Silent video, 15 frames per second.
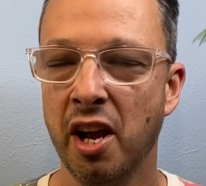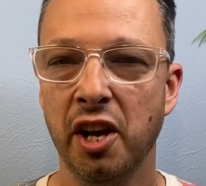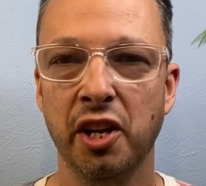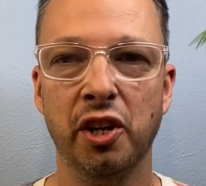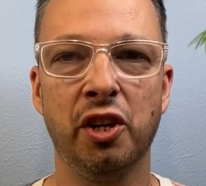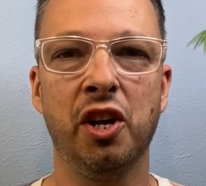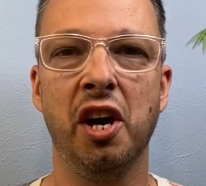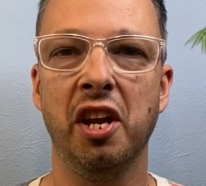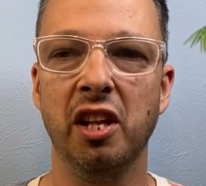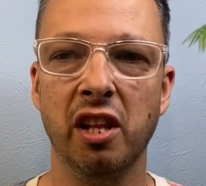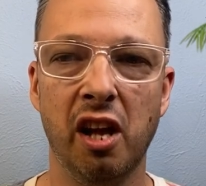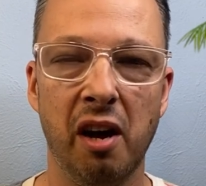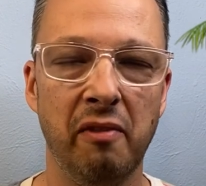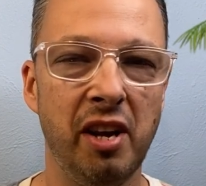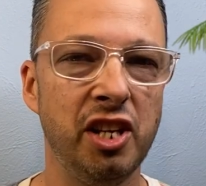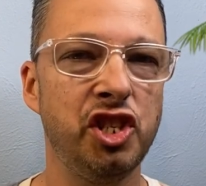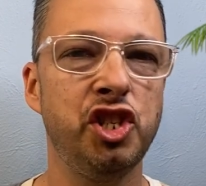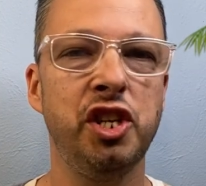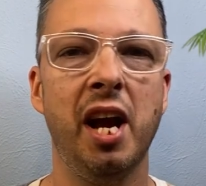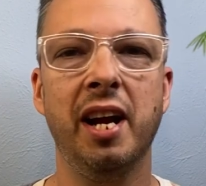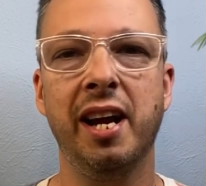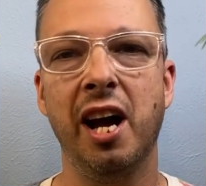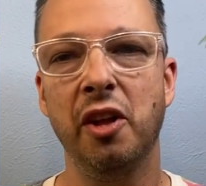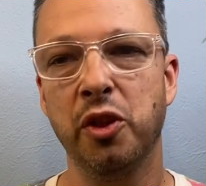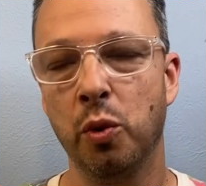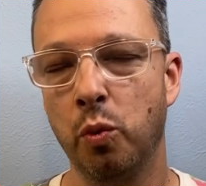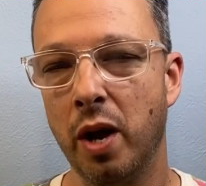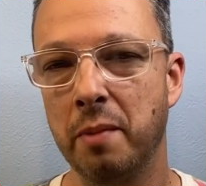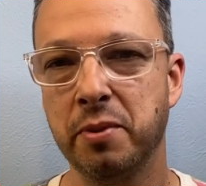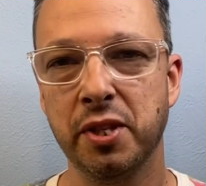You're gonna love it. Check out the
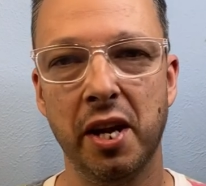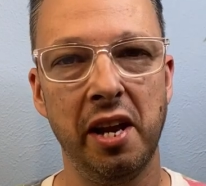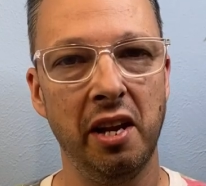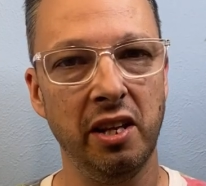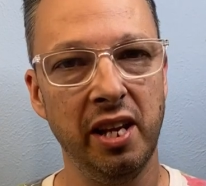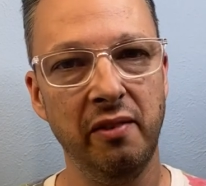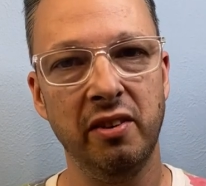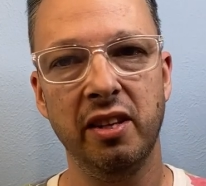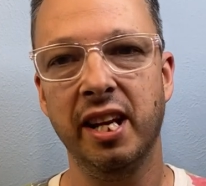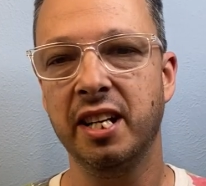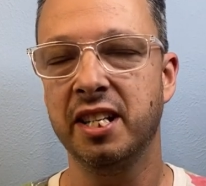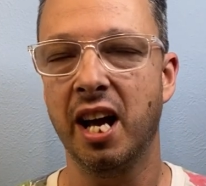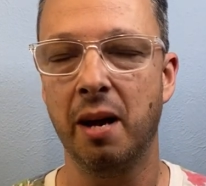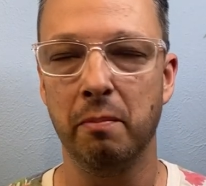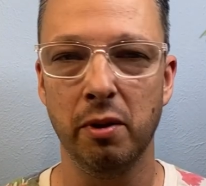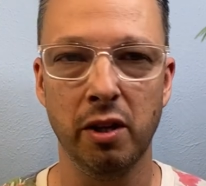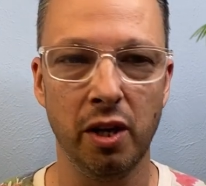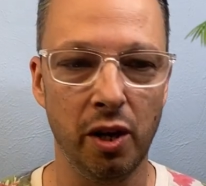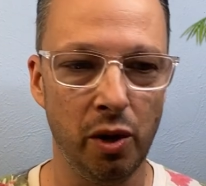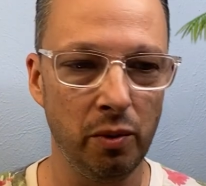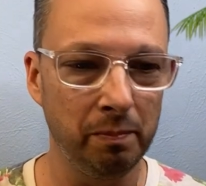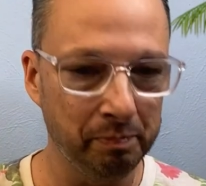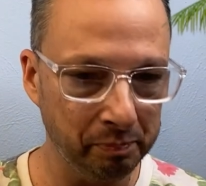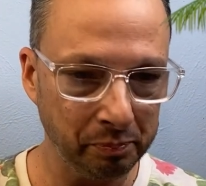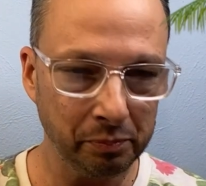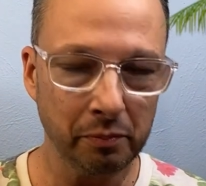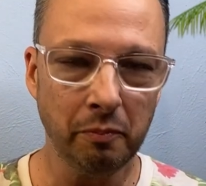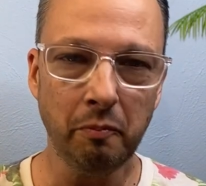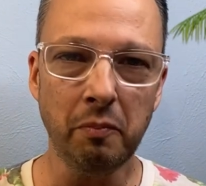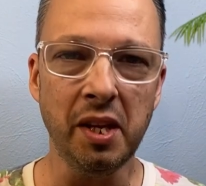website, I'll leave a link down below
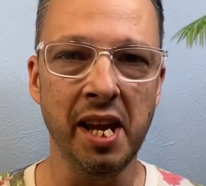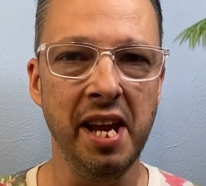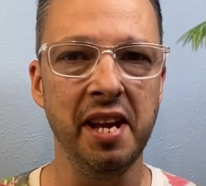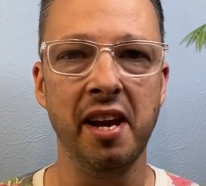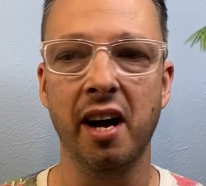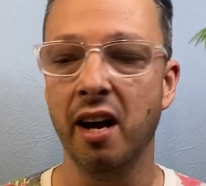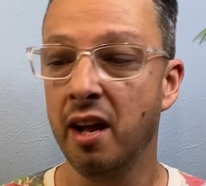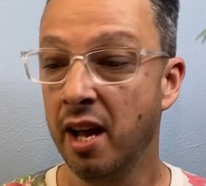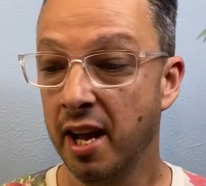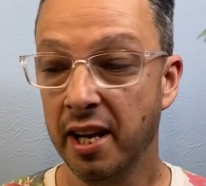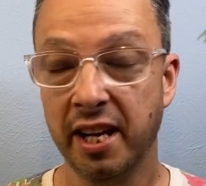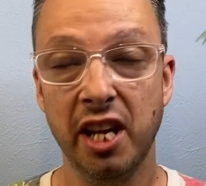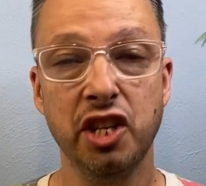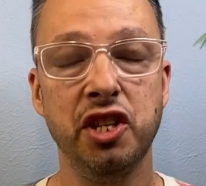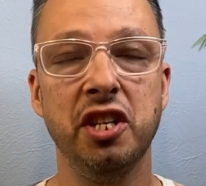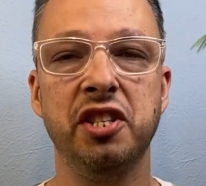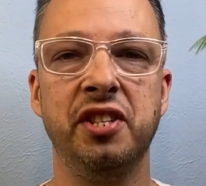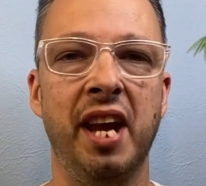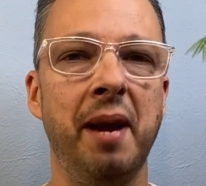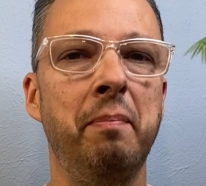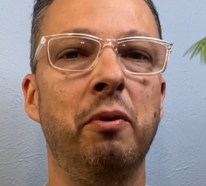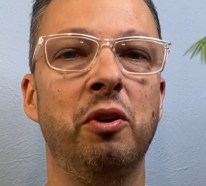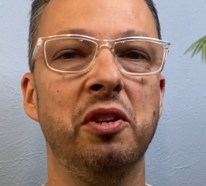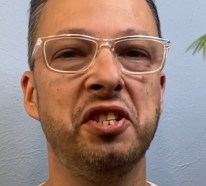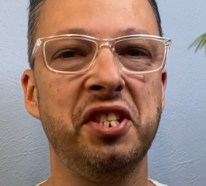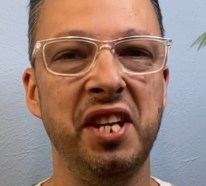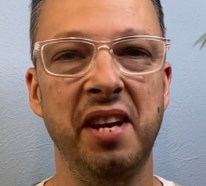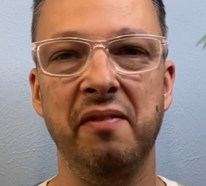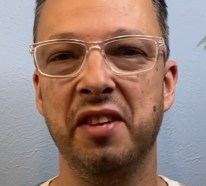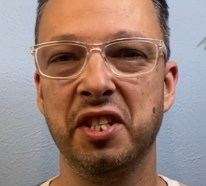and uh, get you a sample and
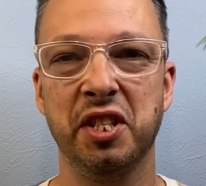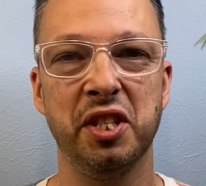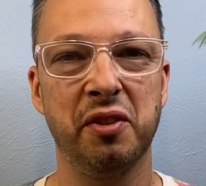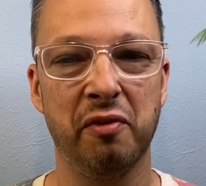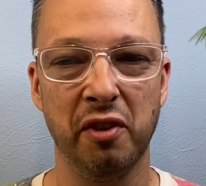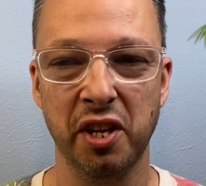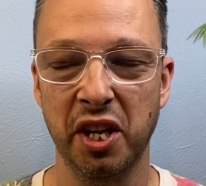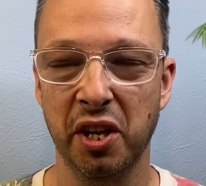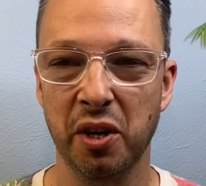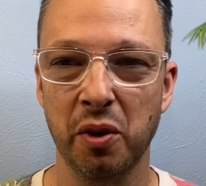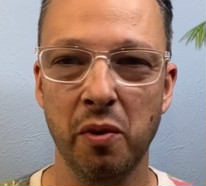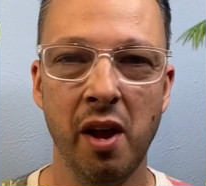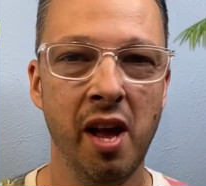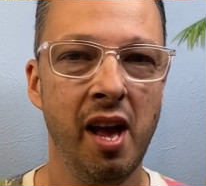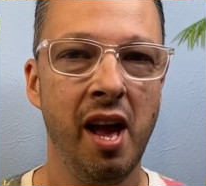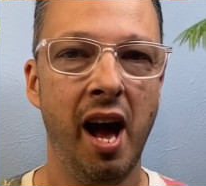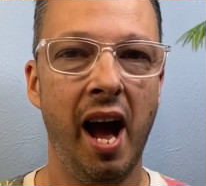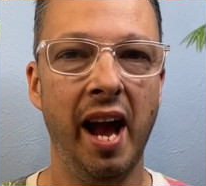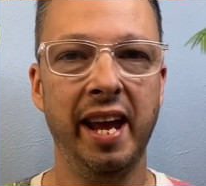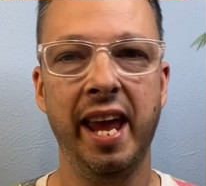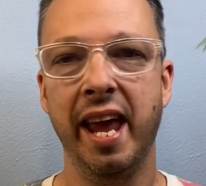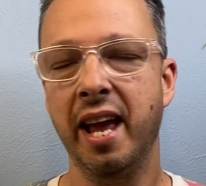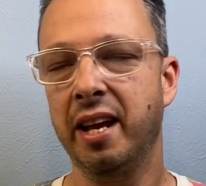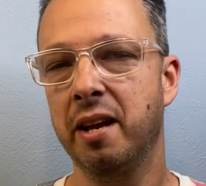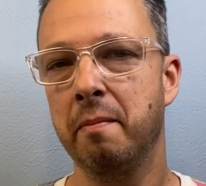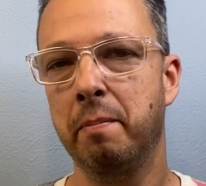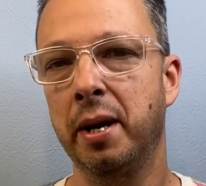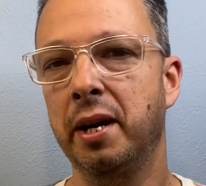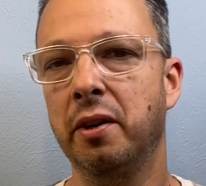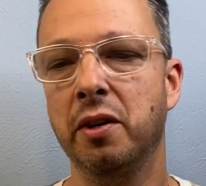see if this is for you. I can't
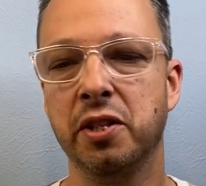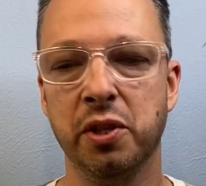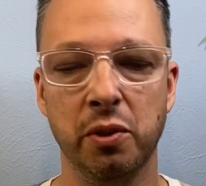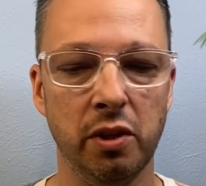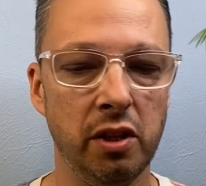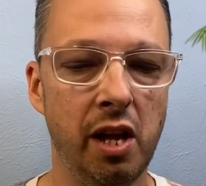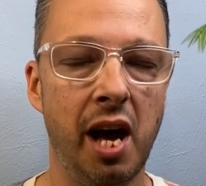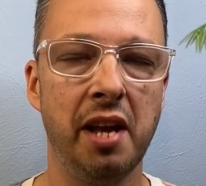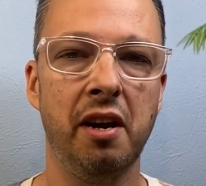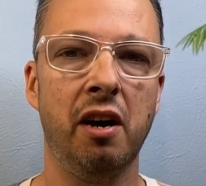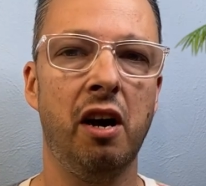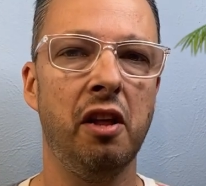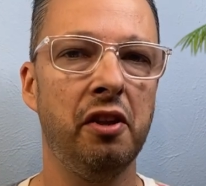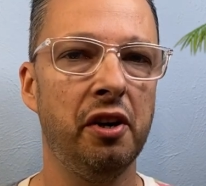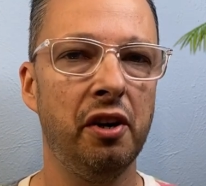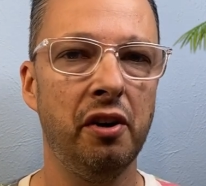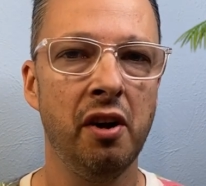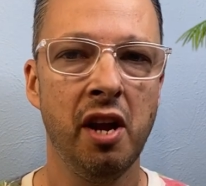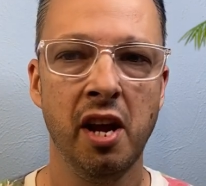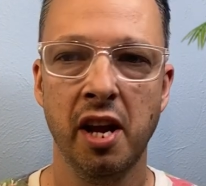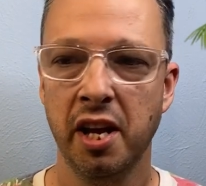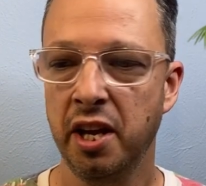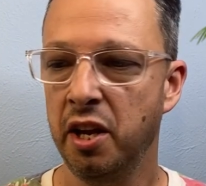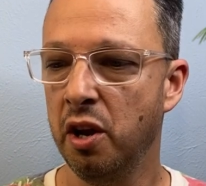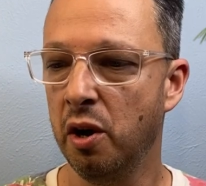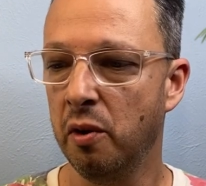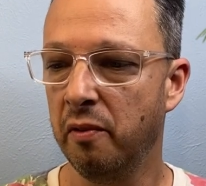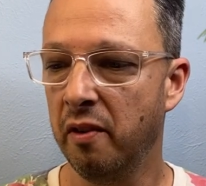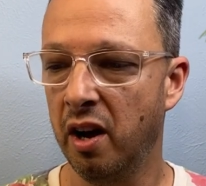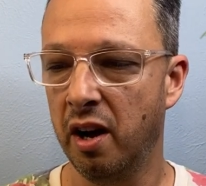compare it to a lot of other you
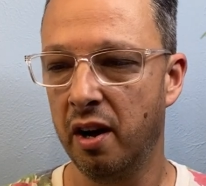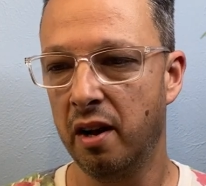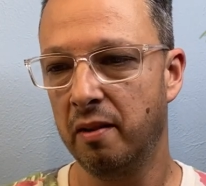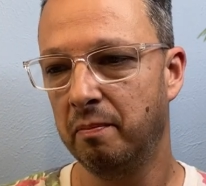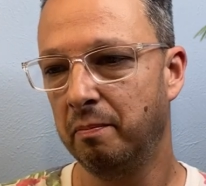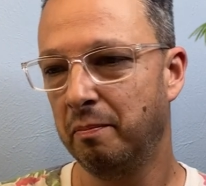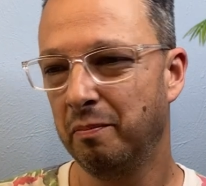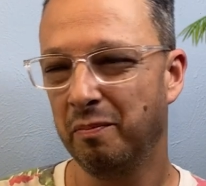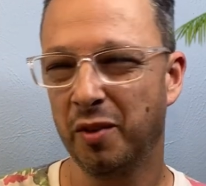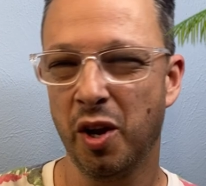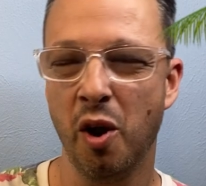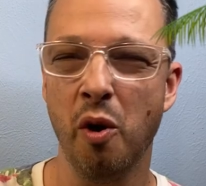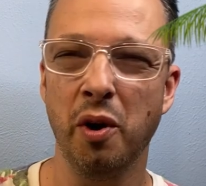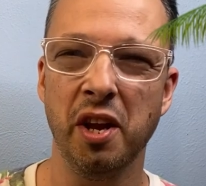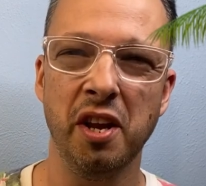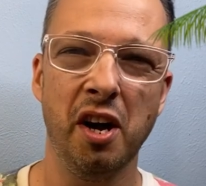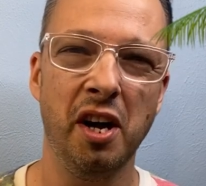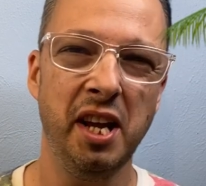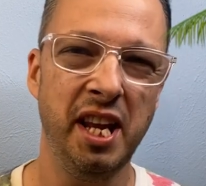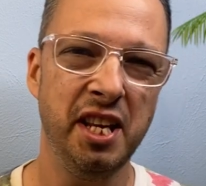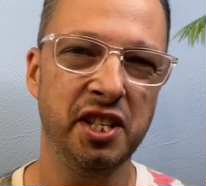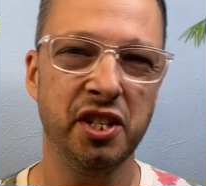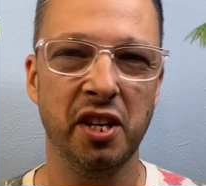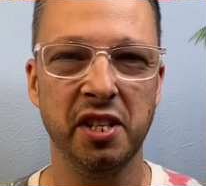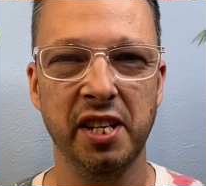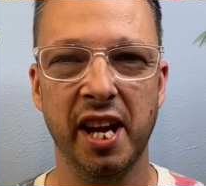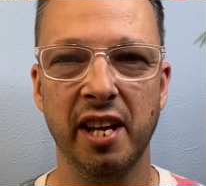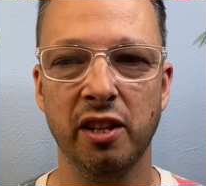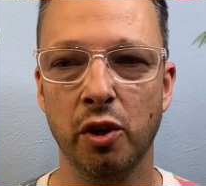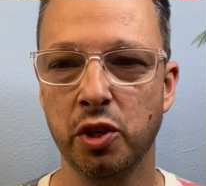know, uh, coconutty
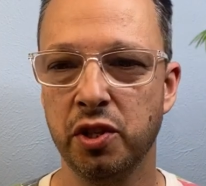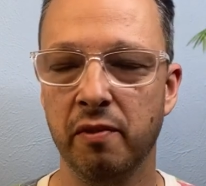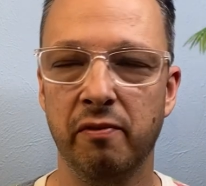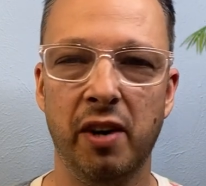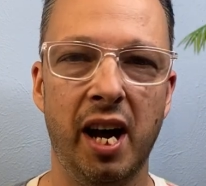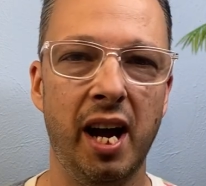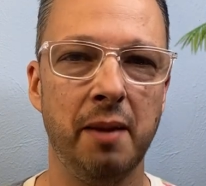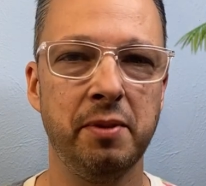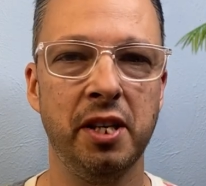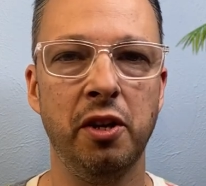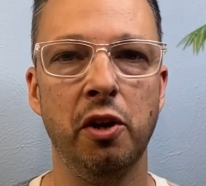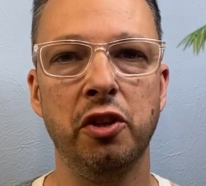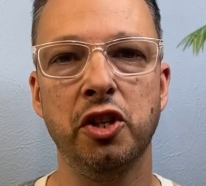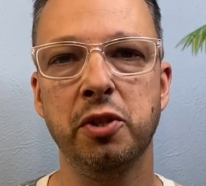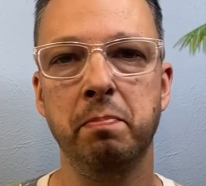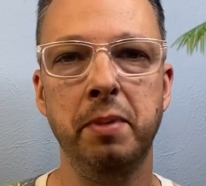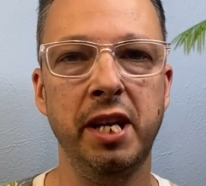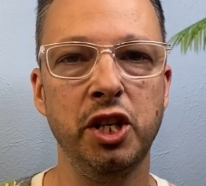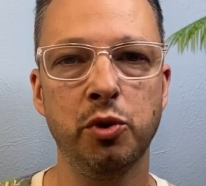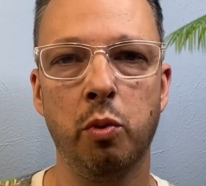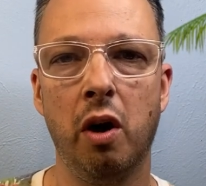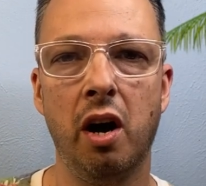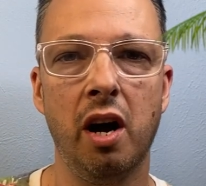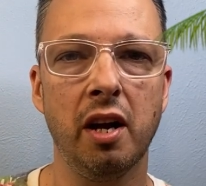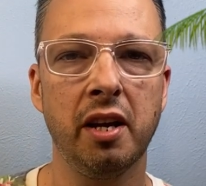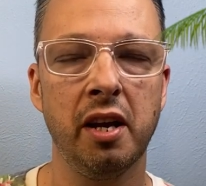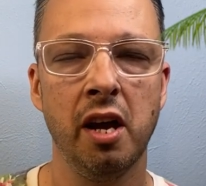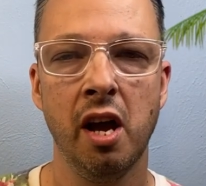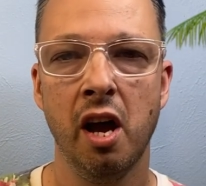suntan lotion vibes. I know there's Beach Walk